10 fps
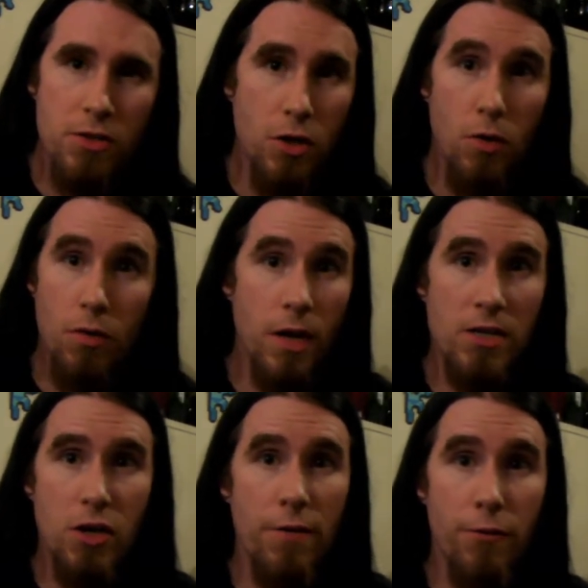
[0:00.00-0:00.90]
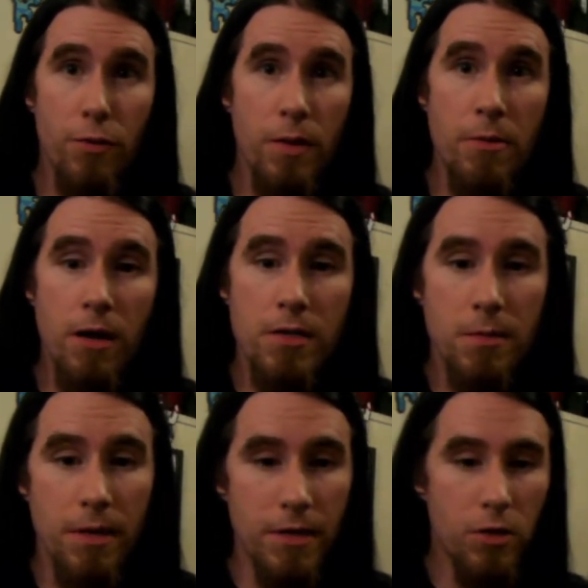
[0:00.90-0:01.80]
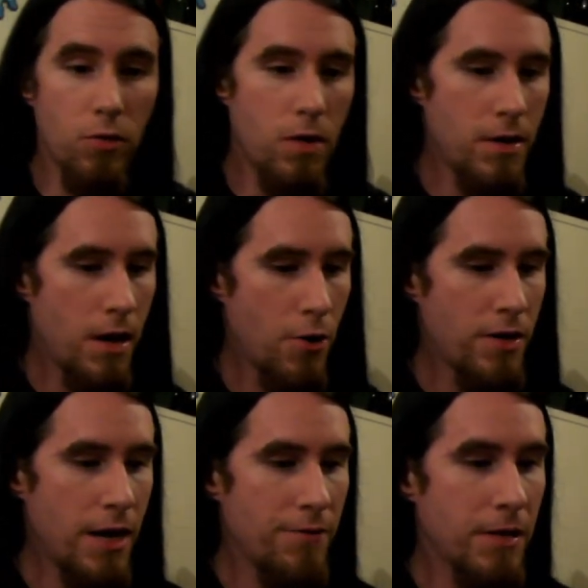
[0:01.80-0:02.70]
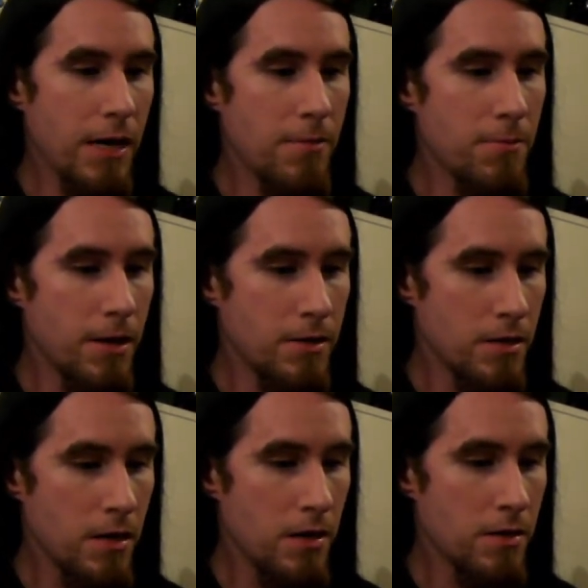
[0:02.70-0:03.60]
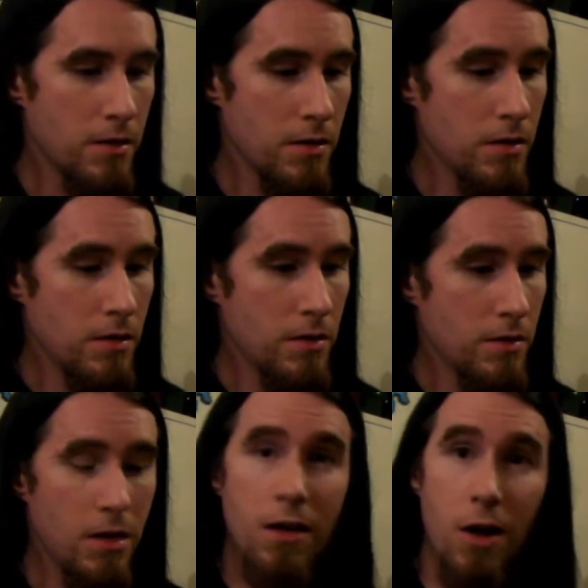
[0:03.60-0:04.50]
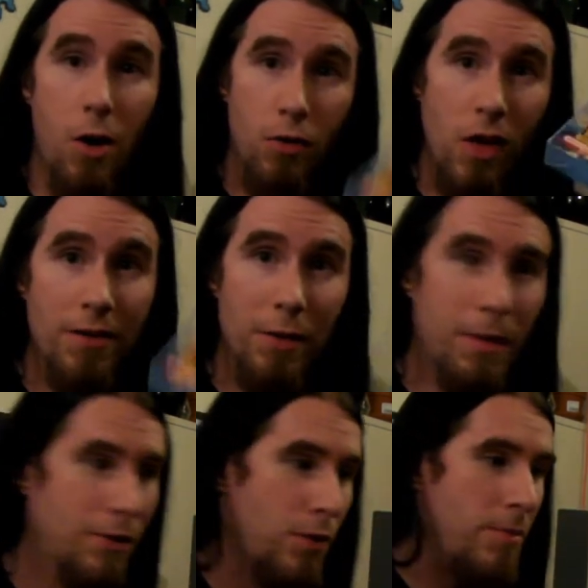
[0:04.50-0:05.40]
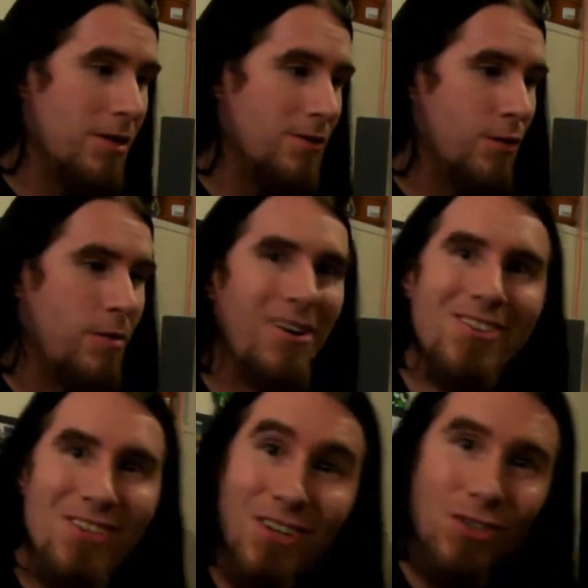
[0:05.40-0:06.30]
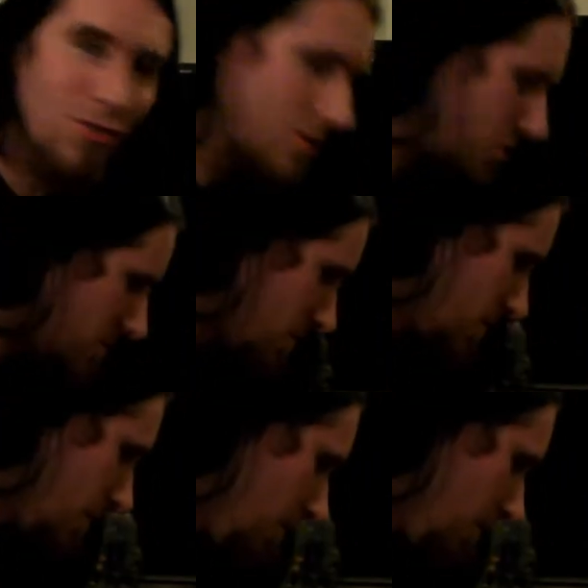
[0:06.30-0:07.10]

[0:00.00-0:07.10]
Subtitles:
So when I saw it for $3, I'm like, you know what? I already have the game, but I'll gladly pay $3 for the box and instructions.